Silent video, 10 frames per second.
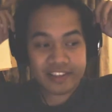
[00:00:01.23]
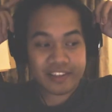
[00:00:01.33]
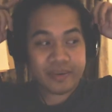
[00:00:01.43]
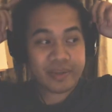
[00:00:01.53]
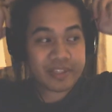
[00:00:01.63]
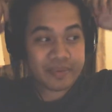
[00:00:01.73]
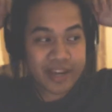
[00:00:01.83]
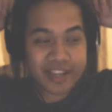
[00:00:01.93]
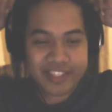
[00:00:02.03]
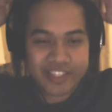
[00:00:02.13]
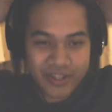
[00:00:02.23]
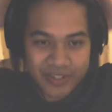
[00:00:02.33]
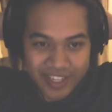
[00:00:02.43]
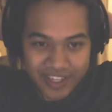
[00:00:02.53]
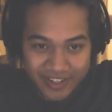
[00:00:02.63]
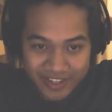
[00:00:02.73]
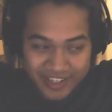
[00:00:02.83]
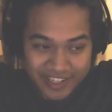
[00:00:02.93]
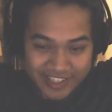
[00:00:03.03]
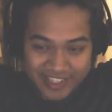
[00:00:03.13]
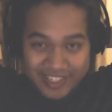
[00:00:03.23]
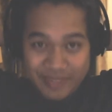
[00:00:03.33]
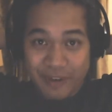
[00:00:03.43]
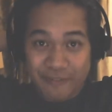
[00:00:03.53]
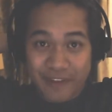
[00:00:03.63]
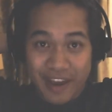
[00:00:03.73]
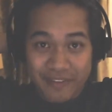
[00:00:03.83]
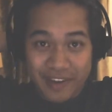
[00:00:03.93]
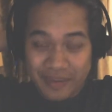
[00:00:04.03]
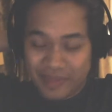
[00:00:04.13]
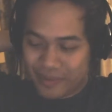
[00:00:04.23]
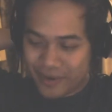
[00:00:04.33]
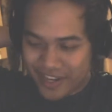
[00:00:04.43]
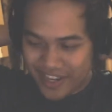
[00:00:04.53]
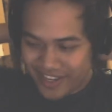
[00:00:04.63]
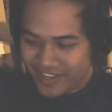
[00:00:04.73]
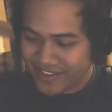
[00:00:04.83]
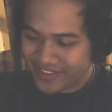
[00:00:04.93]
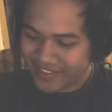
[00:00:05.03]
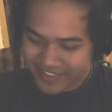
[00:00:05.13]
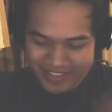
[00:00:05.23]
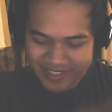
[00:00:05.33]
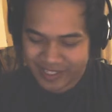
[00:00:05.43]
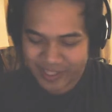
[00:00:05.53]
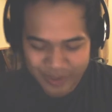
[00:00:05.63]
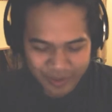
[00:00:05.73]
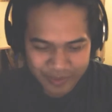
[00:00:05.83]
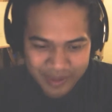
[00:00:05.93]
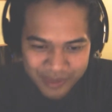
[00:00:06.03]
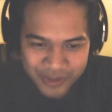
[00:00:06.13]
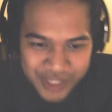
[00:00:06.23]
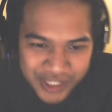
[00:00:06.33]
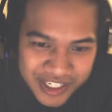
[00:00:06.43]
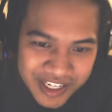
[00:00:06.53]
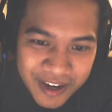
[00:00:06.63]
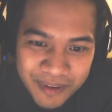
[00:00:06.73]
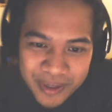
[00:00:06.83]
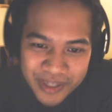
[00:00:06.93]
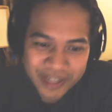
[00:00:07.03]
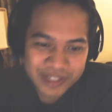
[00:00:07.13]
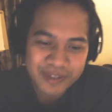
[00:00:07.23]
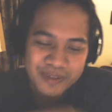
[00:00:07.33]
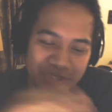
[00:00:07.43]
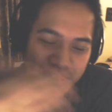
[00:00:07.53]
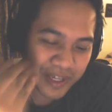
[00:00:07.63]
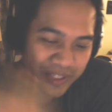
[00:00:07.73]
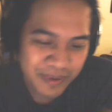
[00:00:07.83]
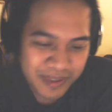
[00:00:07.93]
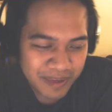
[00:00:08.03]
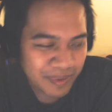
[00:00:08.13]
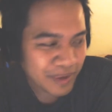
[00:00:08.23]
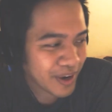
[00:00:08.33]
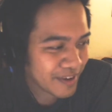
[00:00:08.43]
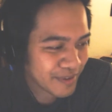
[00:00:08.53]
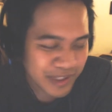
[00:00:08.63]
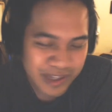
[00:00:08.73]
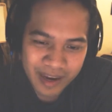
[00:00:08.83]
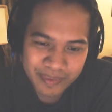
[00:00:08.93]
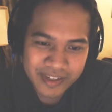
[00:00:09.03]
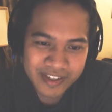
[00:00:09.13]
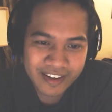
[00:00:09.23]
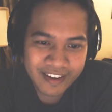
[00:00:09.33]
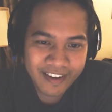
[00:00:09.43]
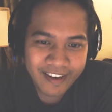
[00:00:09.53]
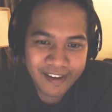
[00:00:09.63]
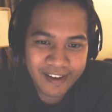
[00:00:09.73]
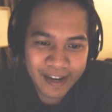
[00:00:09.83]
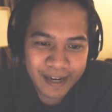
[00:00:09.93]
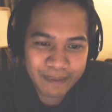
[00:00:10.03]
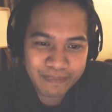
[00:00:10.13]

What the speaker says: What's up, guys? It's Chokenator. This is about 5 a.m. in the morning, and this has sort of become a tradition now. But you guys know what's up. The grind never stops. I